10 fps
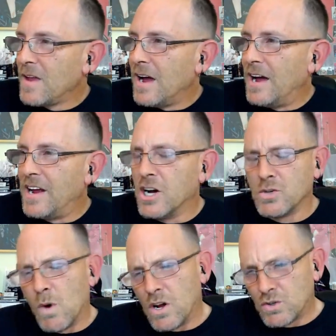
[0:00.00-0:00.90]
And he goes,
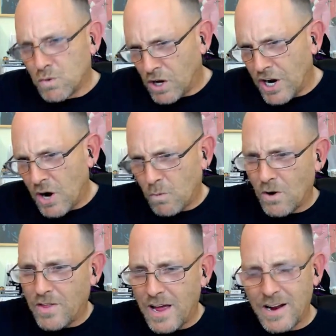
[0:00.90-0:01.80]
well, it's really not
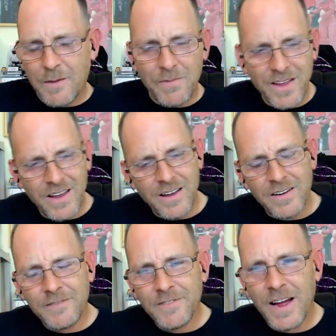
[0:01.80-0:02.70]
worth it. And I'm
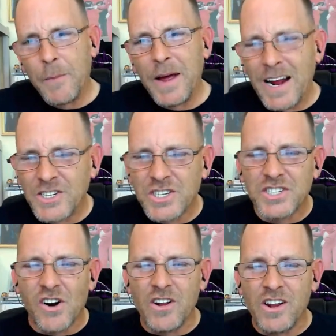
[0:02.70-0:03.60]
thinking, I mean, I just
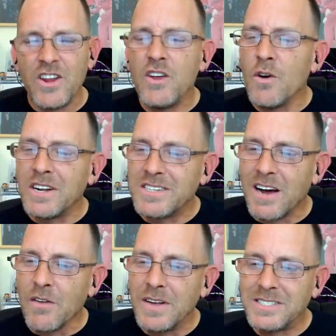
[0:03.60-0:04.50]
started, you could
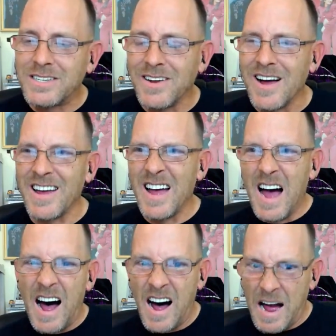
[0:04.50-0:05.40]
tell these like
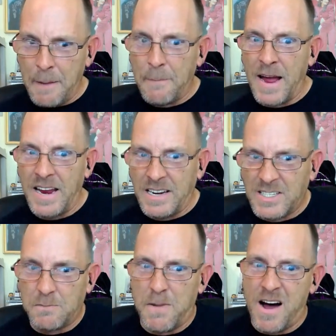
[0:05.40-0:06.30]
high
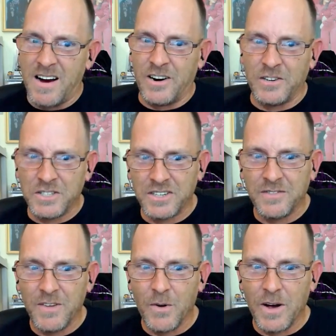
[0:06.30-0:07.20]
maintenance buyers.
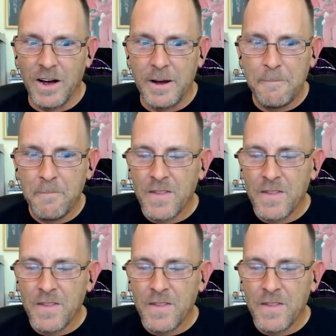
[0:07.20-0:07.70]
Okay.